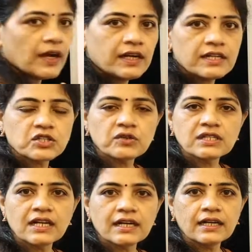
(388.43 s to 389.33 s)
Understood
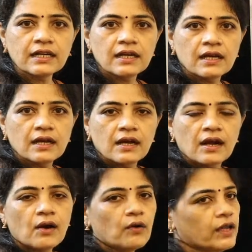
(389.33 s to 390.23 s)
children?
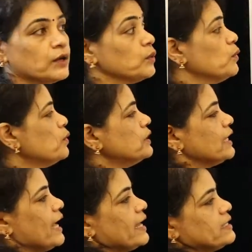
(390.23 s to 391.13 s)
Okay, root
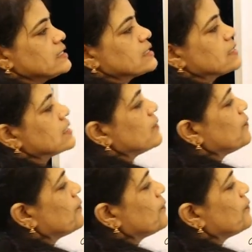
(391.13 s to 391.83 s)
x